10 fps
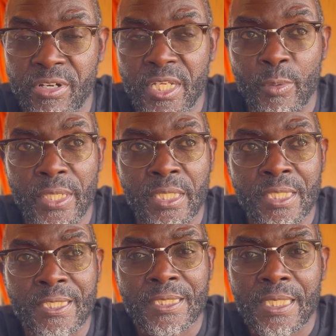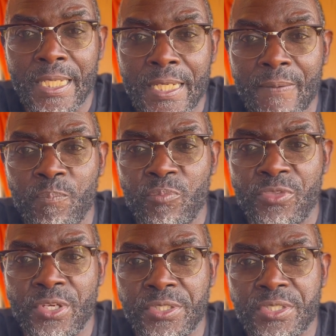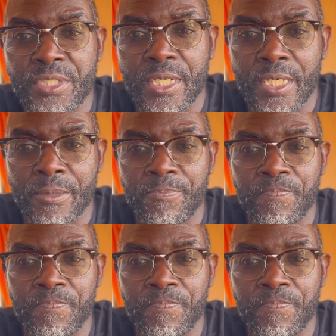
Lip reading: anyway, that